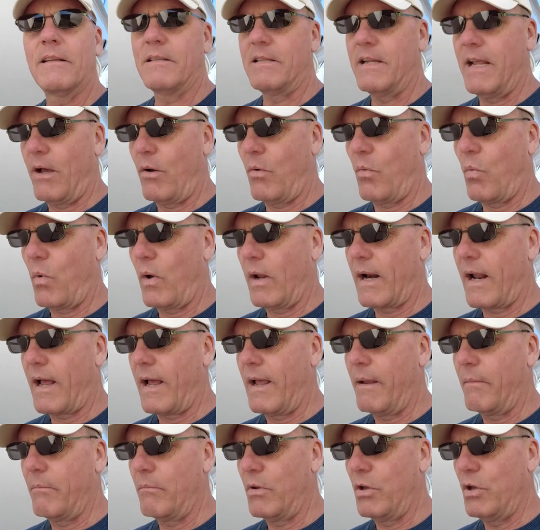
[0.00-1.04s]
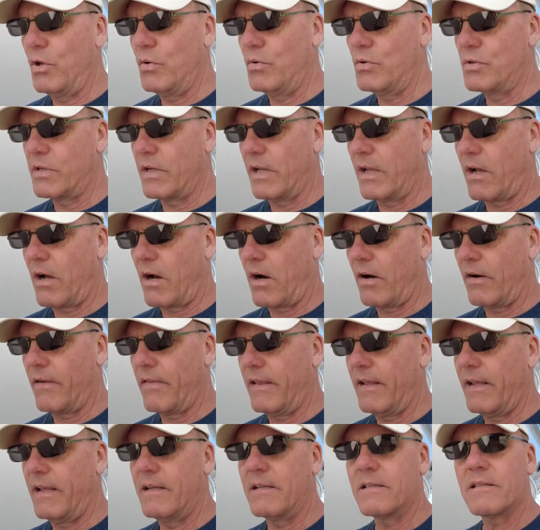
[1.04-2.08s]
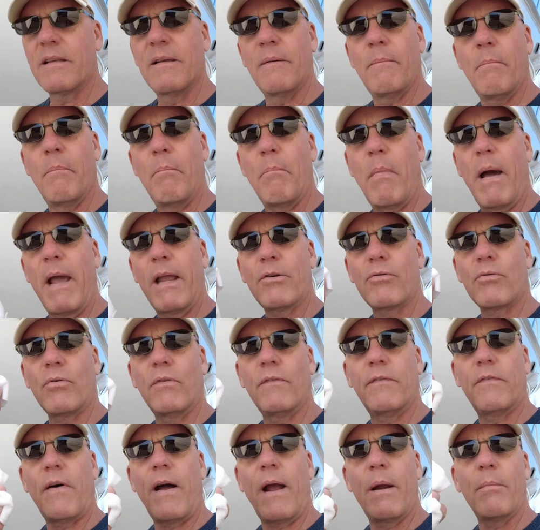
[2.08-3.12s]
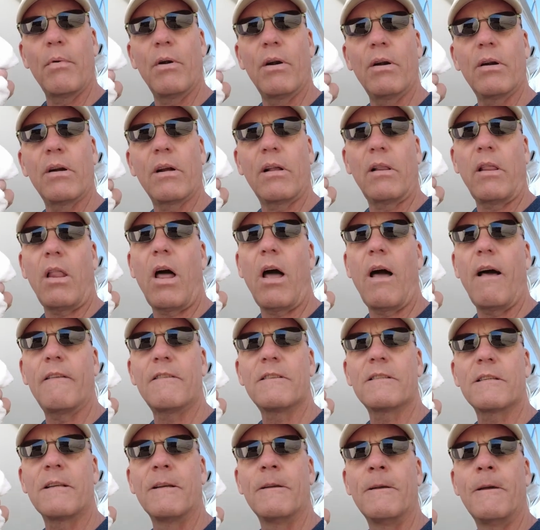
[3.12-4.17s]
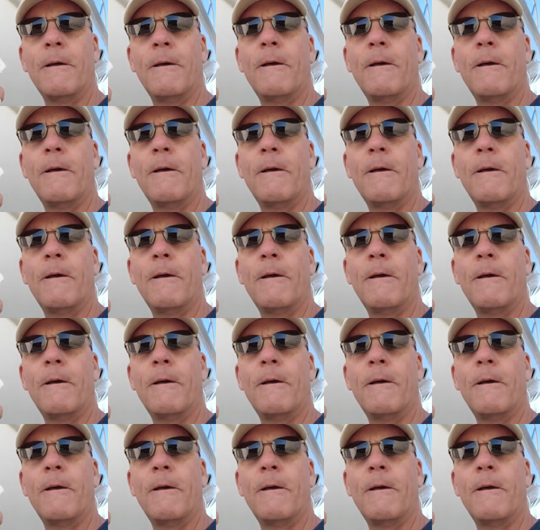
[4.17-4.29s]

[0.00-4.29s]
Now what I'm using are these microfiber cloths.